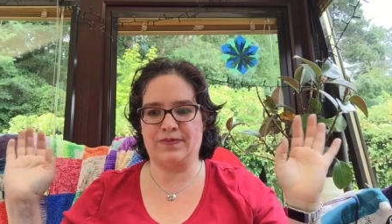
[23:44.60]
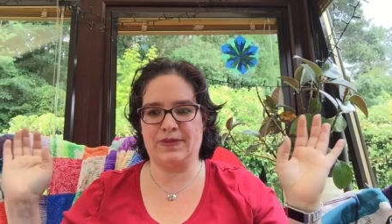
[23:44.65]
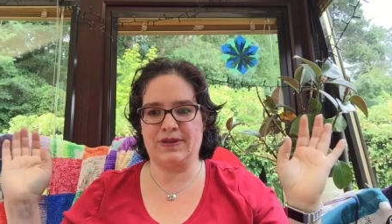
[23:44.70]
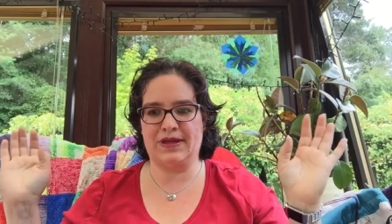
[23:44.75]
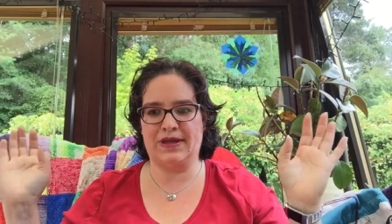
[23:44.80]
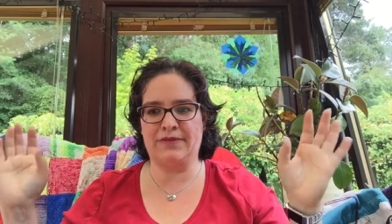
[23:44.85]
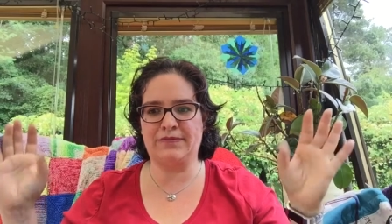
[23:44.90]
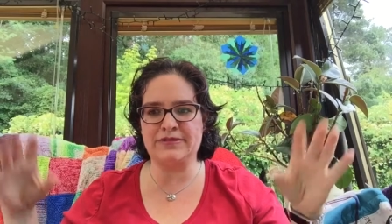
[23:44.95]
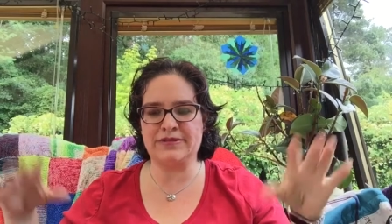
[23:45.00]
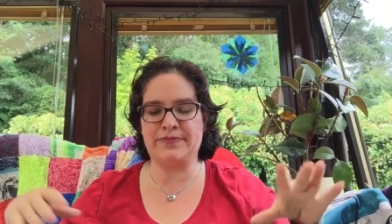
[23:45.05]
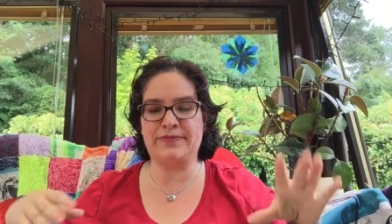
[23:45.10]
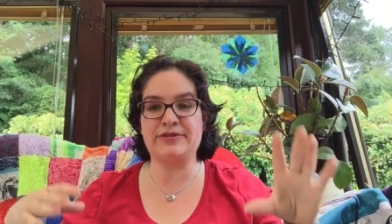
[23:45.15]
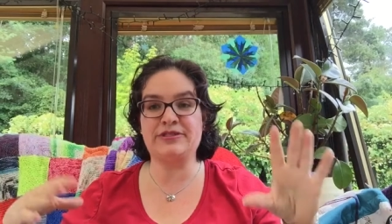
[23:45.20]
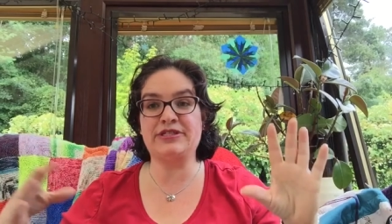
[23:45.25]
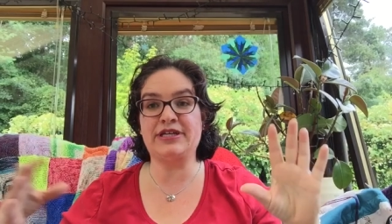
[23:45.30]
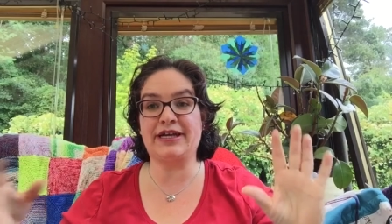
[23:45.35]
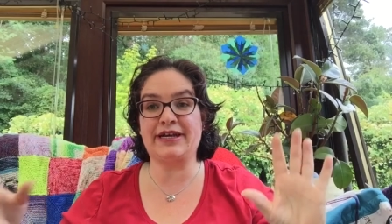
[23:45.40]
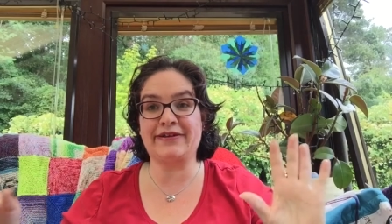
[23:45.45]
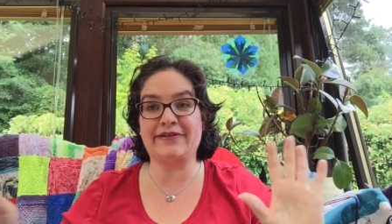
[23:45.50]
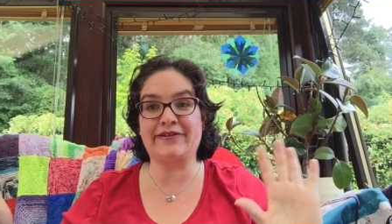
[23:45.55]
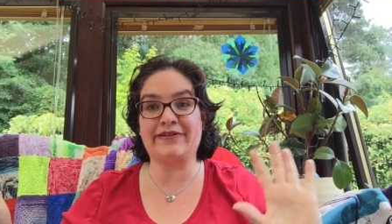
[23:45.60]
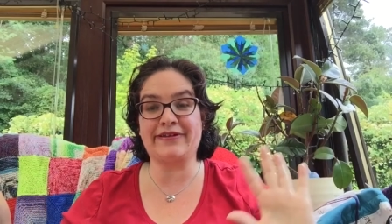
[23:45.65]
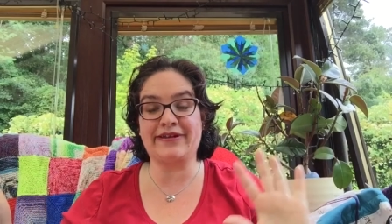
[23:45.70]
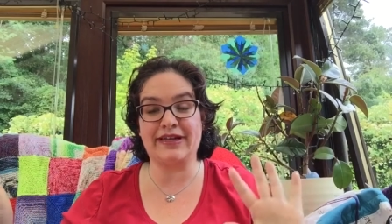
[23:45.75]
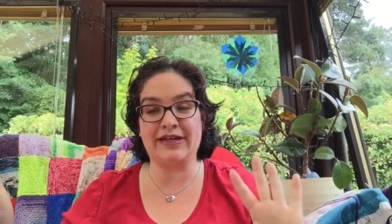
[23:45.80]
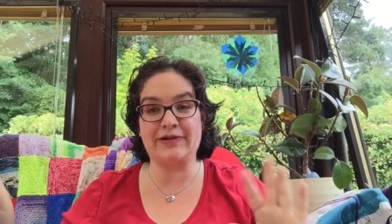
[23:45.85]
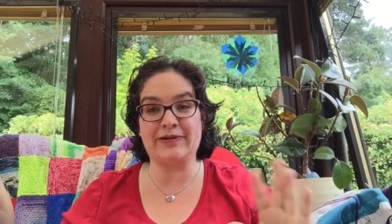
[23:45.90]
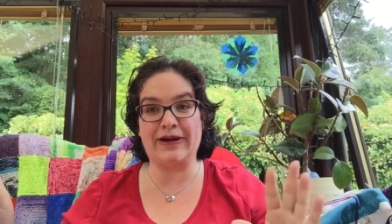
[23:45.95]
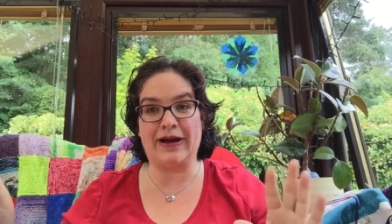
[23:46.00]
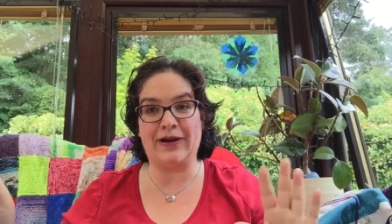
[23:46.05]
It was a particularly
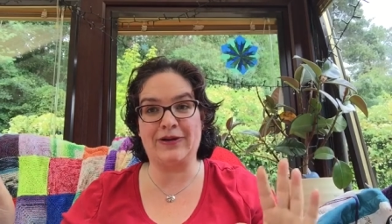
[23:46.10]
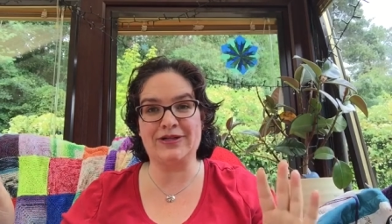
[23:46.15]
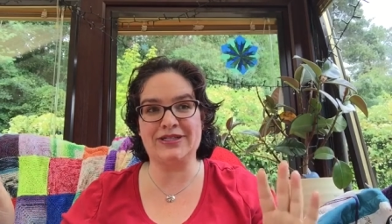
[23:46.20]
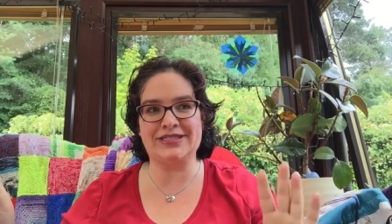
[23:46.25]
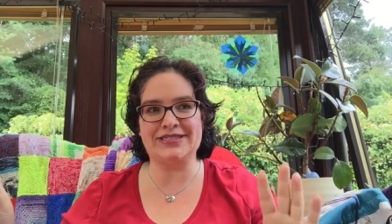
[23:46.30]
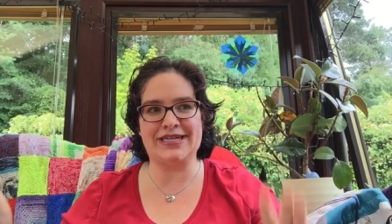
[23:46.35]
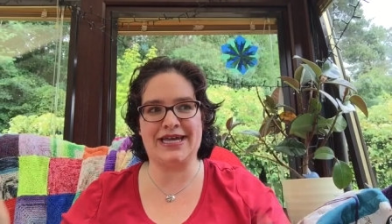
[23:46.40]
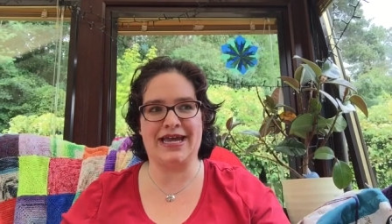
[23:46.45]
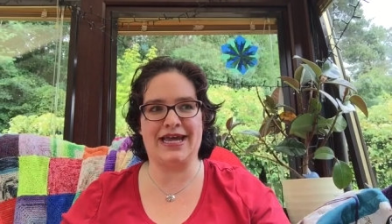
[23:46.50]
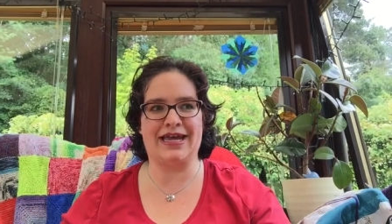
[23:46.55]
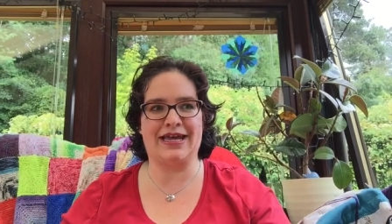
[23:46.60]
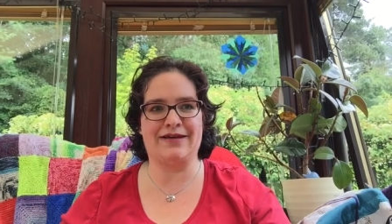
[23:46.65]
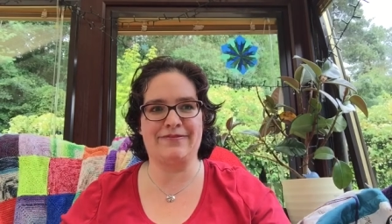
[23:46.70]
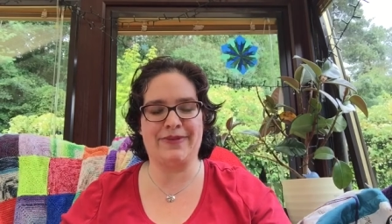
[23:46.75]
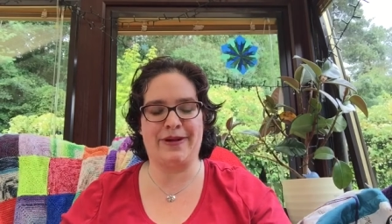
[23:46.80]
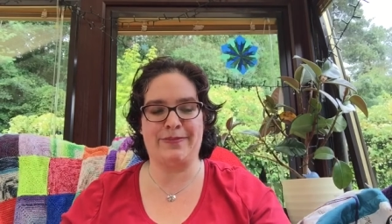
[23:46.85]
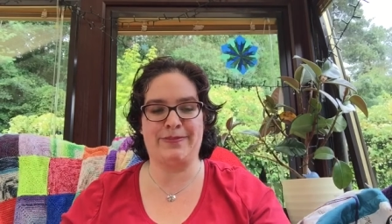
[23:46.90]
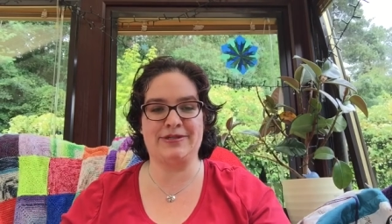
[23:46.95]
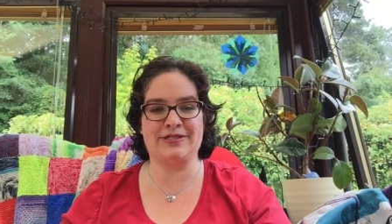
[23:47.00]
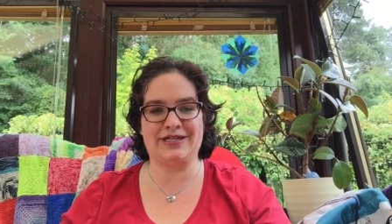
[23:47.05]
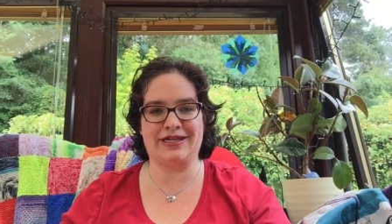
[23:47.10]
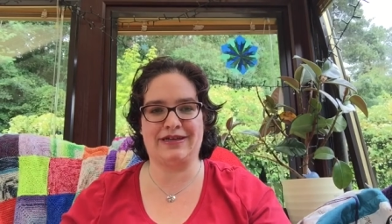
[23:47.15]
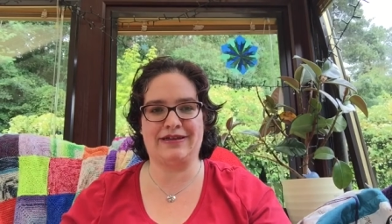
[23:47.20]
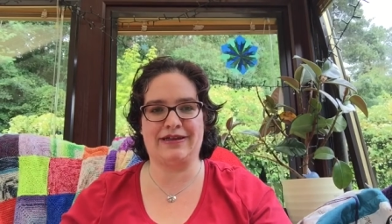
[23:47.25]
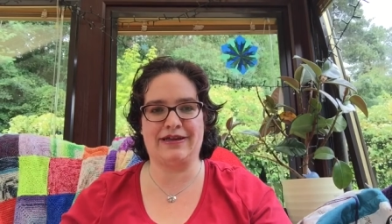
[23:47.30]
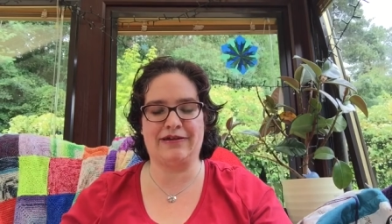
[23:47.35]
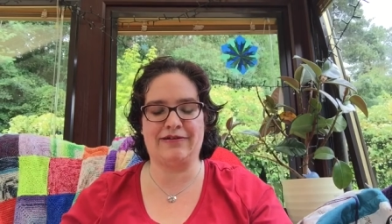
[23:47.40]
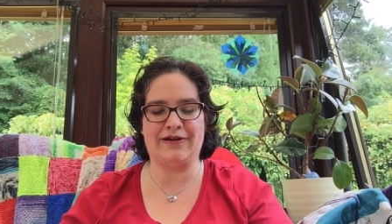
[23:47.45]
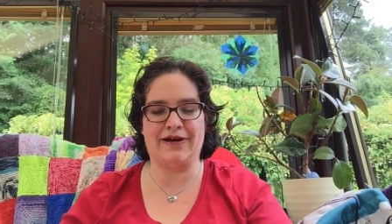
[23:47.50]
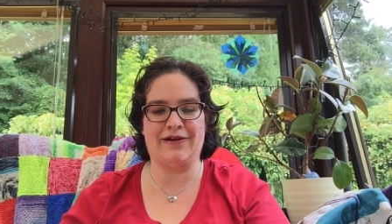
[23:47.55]
crowded day, and by particularly
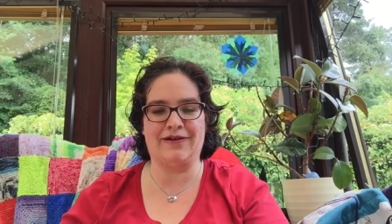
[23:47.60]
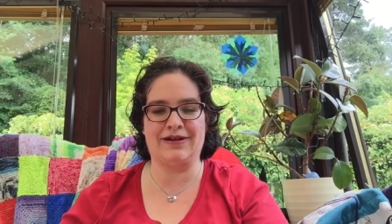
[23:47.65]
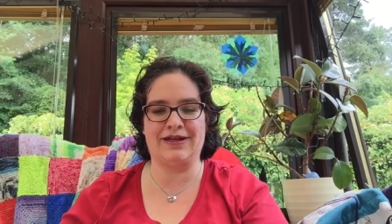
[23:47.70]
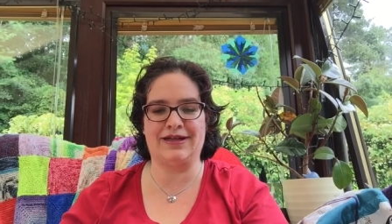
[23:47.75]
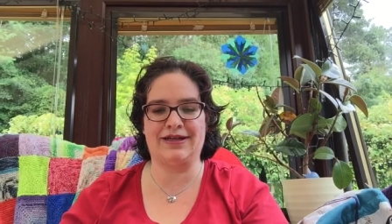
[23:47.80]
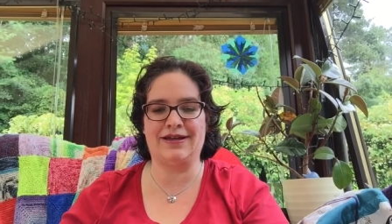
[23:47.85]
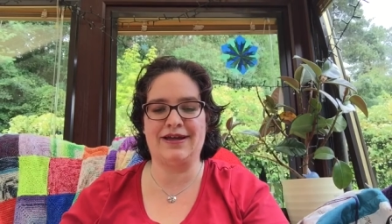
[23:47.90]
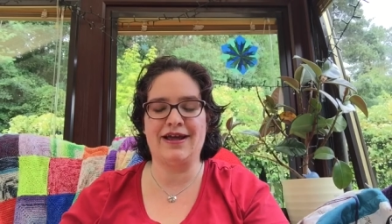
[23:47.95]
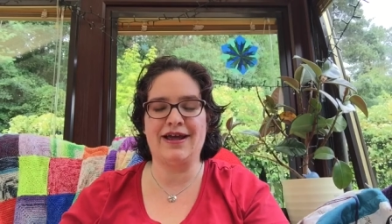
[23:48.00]
crowded,